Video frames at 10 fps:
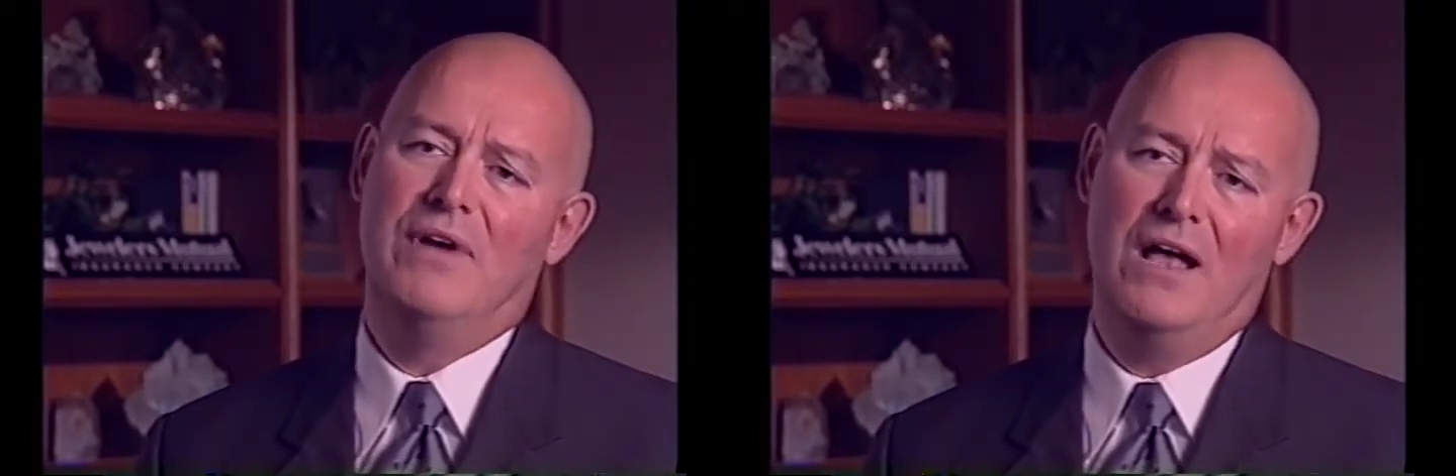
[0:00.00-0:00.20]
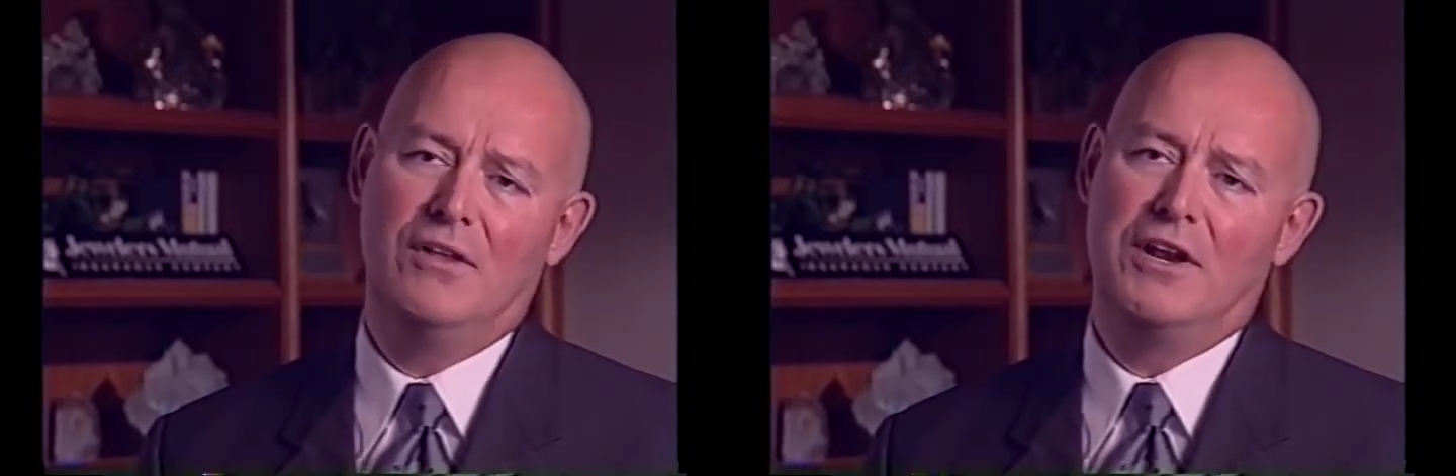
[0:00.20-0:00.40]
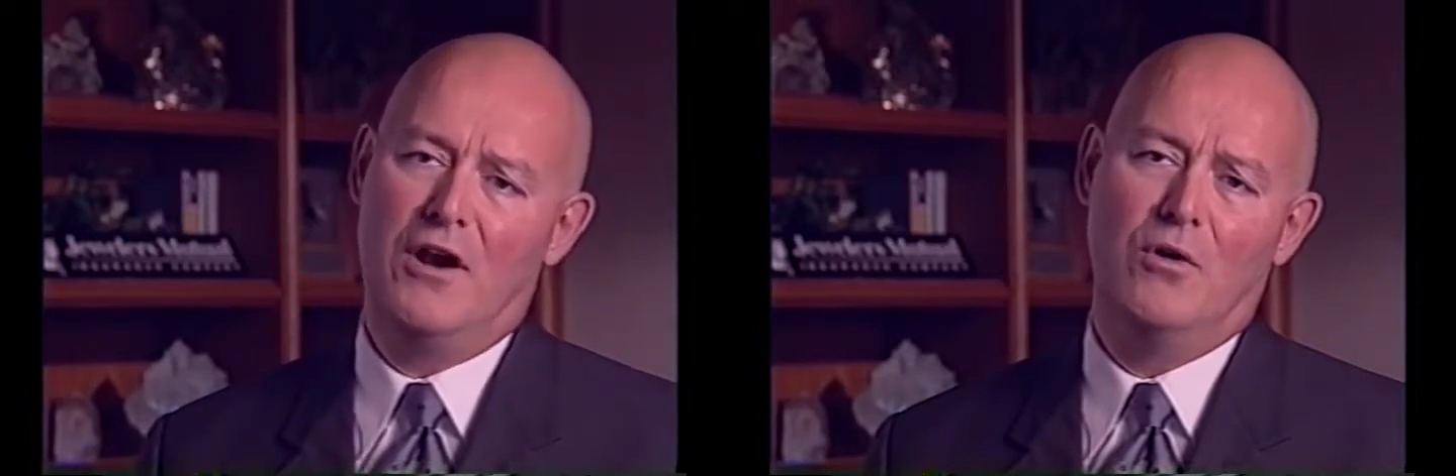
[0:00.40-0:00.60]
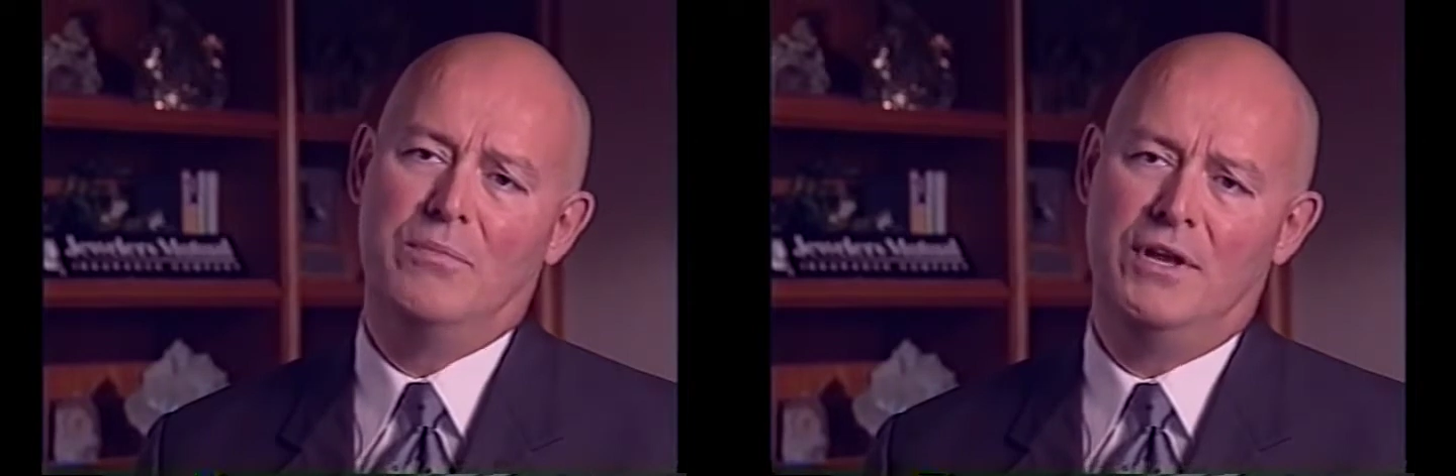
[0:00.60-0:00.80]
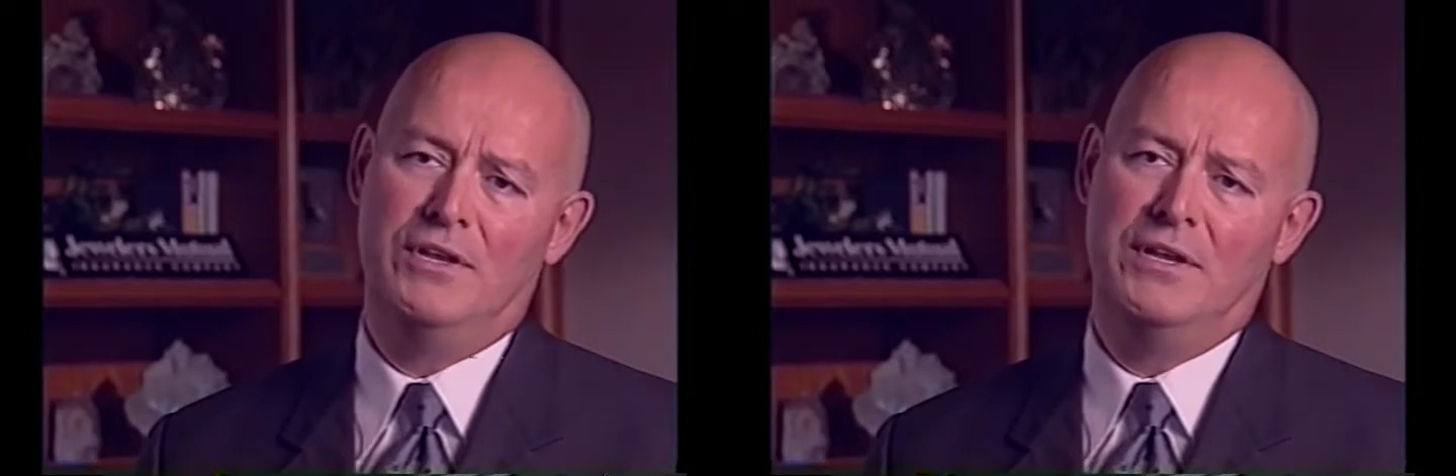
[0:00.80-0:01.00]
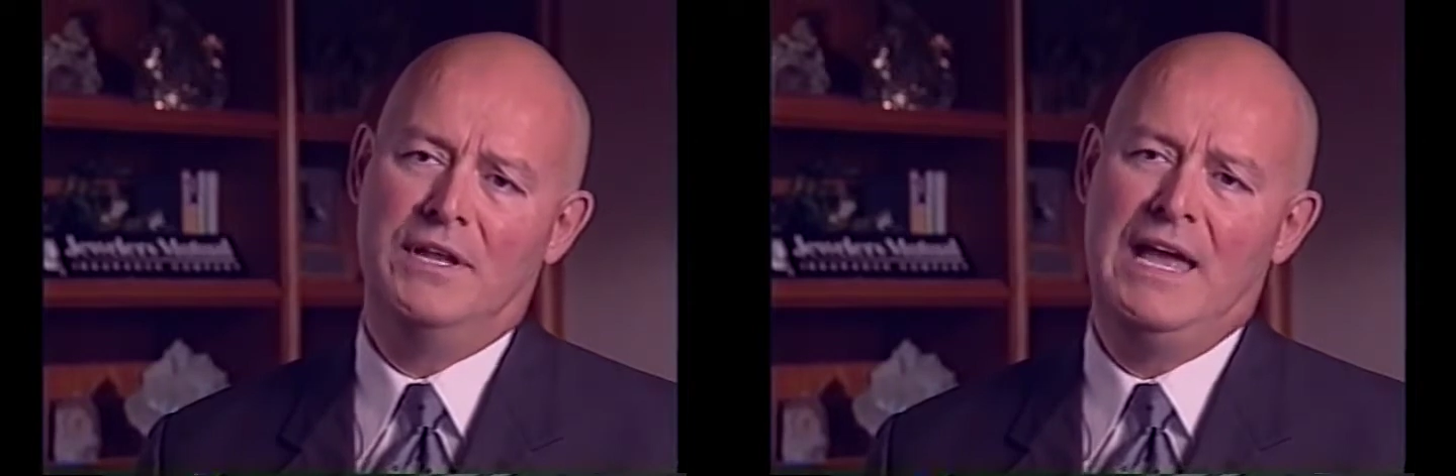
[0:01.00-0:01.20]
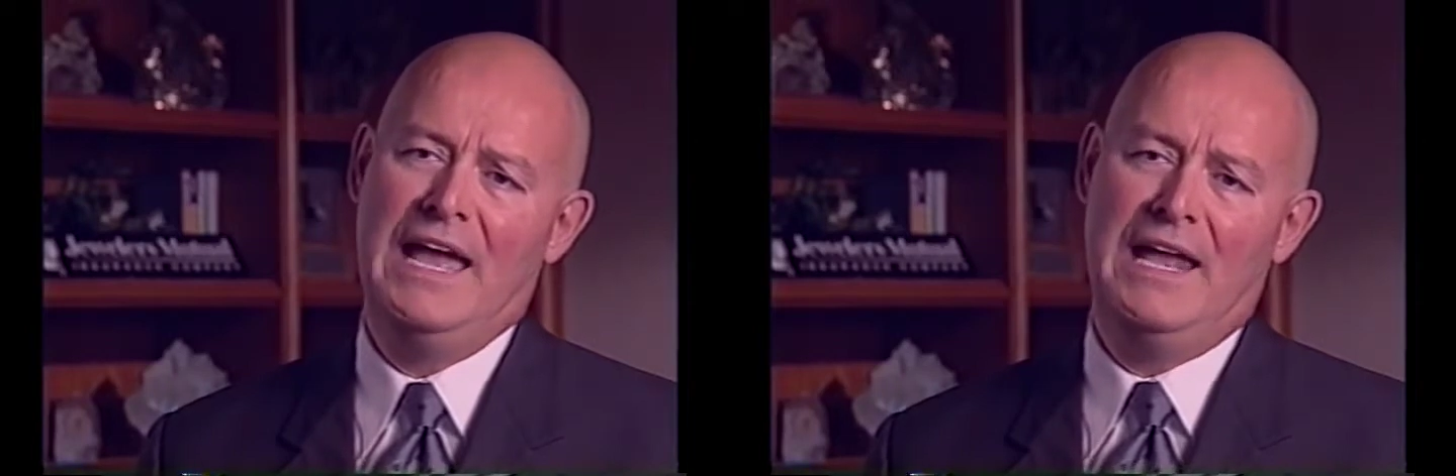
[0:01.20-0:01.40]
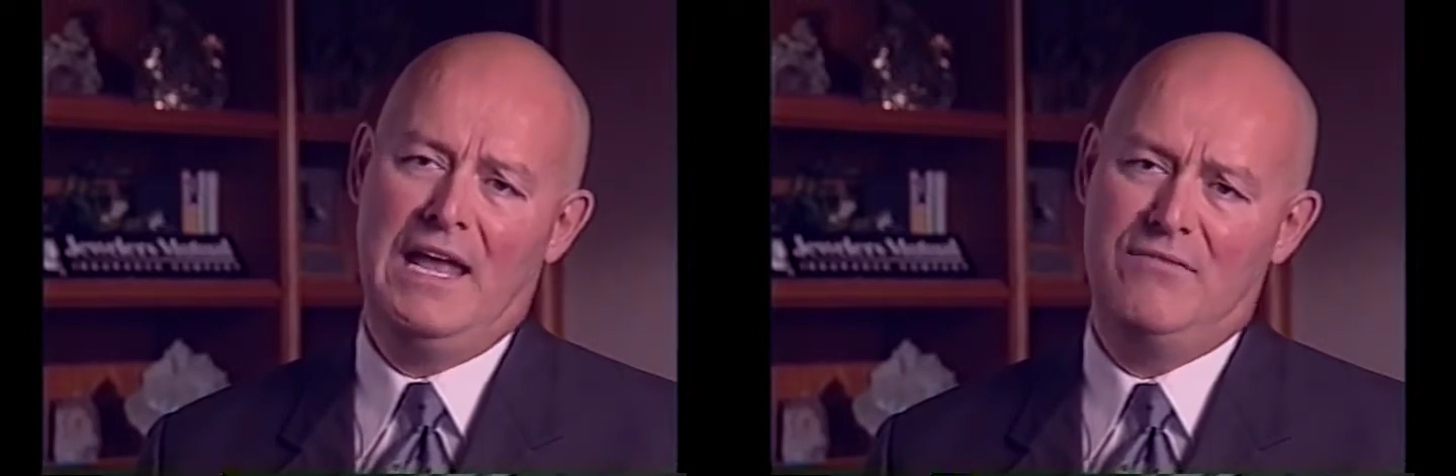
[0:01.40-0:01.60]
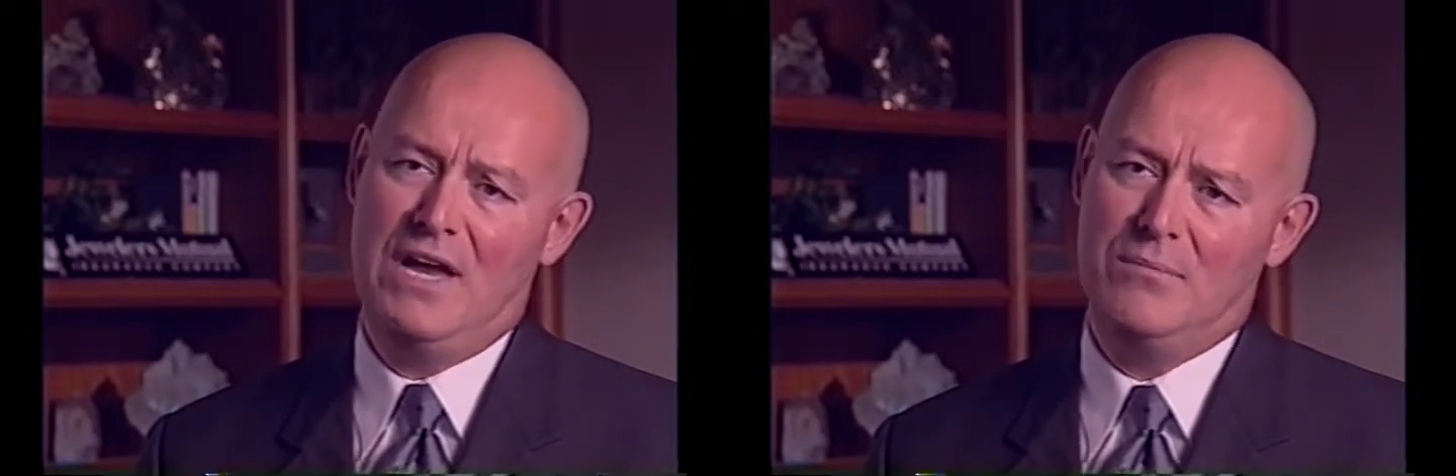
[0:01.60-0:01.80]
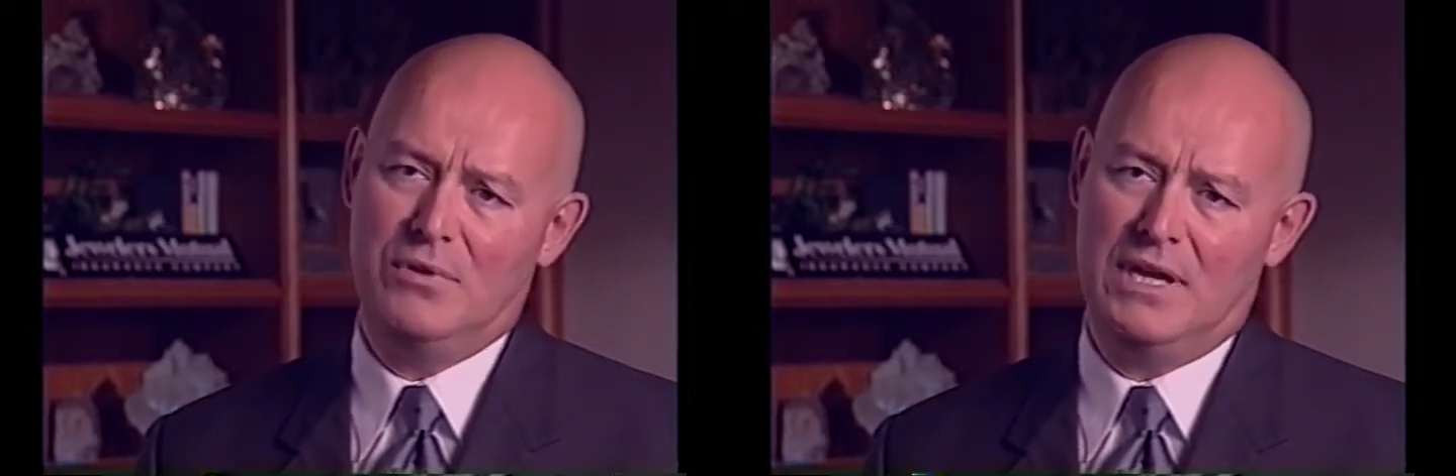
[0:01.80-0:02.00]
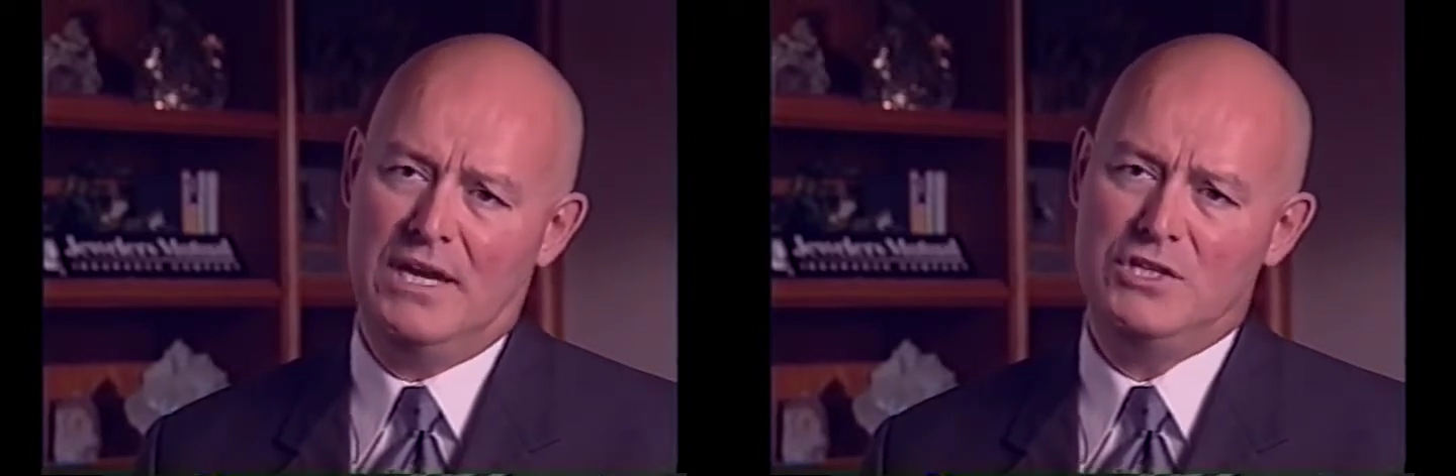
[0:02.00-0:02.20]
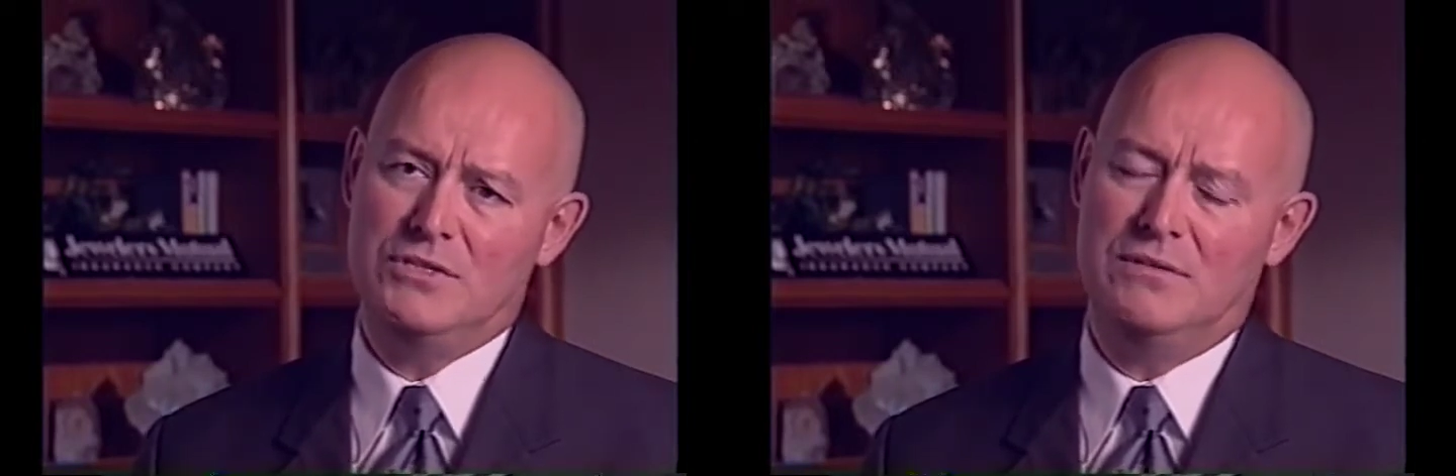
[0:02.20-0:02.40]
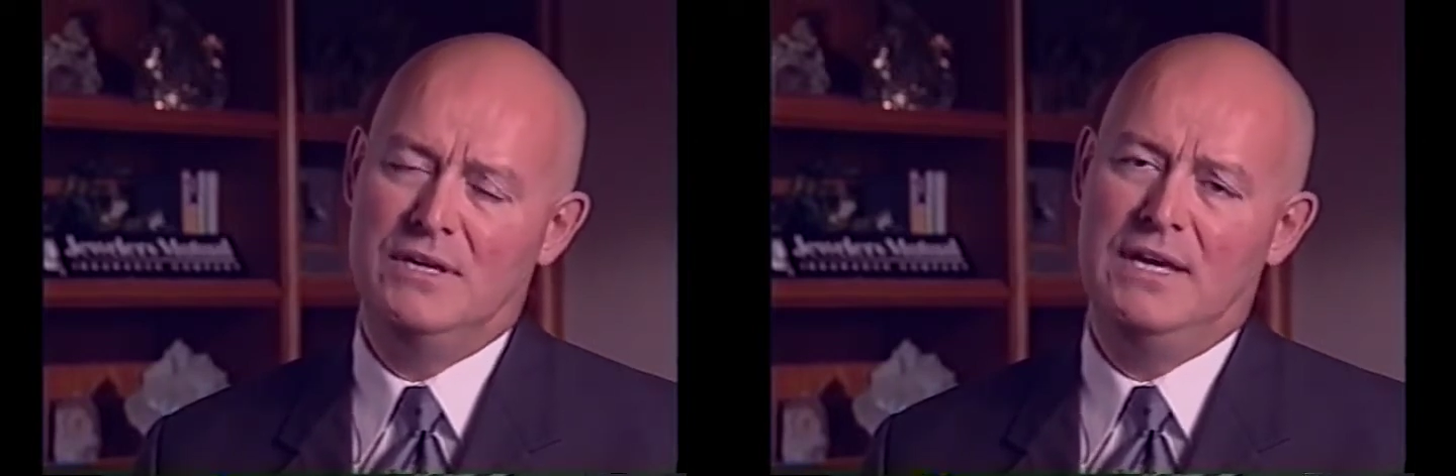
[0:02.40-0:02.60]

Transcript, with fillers: valid in our opinion and have application